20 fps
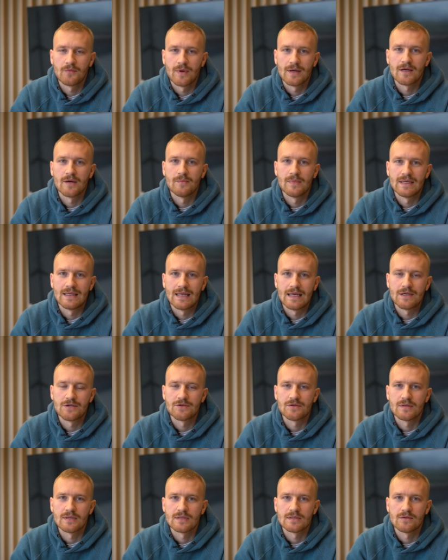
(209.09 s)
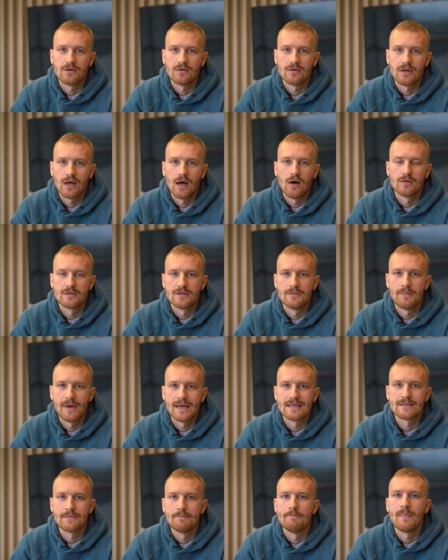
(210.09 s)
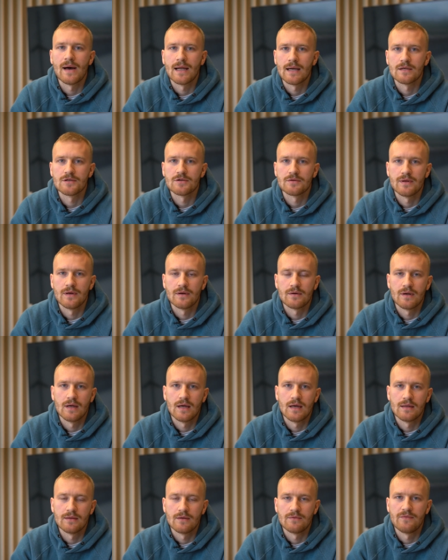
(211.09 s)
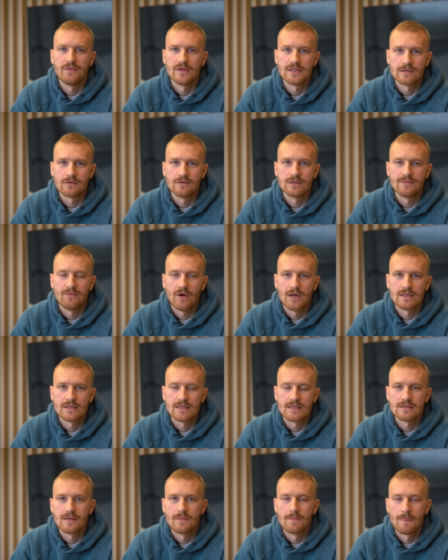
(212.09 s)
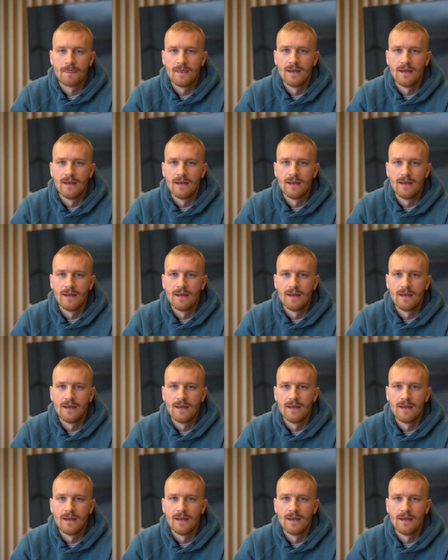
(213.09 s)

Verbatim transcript: recommendations on how to best manage their, uh, their physical devices.